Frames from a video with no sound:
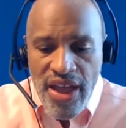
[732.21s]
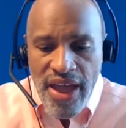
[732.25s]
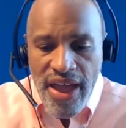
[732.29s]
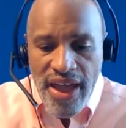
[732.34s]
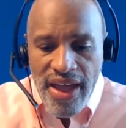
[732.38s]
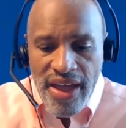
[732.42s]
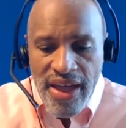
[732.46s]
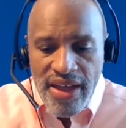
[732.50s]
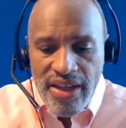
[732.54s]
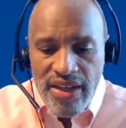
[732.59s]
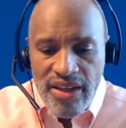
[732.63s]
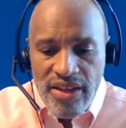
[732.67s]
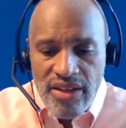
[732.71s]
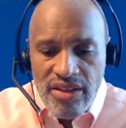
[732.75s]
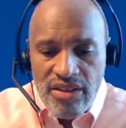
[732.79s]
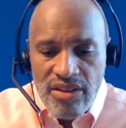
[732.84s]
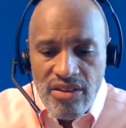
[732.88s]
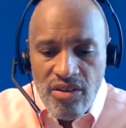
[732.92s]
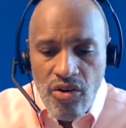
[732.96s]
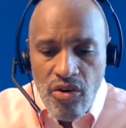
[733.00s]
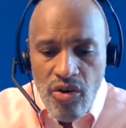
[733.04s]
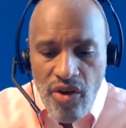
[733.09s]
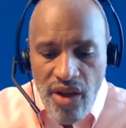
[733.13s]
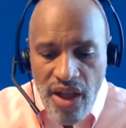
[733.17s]

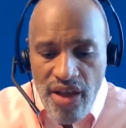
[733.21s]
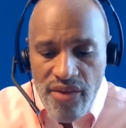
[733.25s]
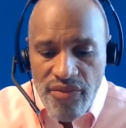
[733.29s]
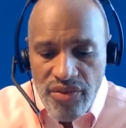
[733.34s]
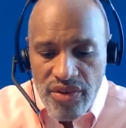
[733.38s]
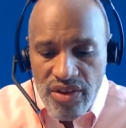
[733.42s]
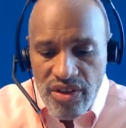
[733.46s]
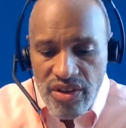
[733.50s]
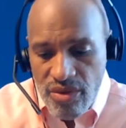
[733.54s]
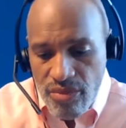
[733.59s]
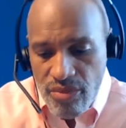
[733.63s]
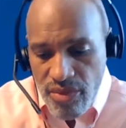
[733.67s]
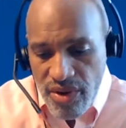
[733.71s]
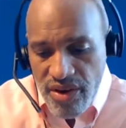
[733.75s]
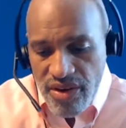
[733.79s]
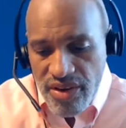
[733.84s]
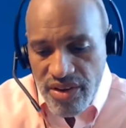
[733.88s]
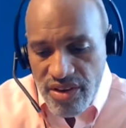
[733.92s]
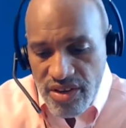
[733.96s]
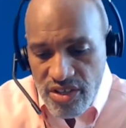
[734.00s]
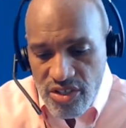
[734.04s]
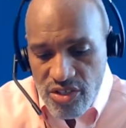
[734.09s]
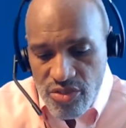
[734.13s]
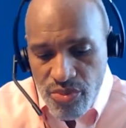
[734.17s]
or African
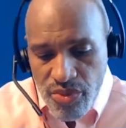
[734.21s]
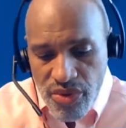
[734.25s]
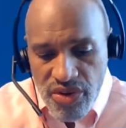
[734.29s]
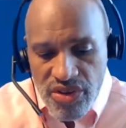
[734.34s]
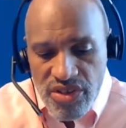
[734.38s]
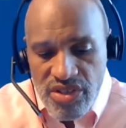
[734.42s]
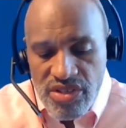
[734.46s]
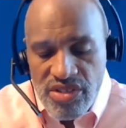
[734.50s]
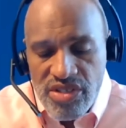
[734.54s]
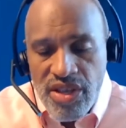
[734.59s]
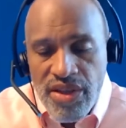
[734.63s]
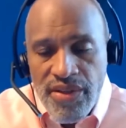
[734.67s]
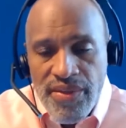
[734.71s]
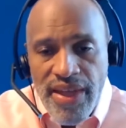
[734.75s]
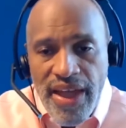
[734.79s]
American experience,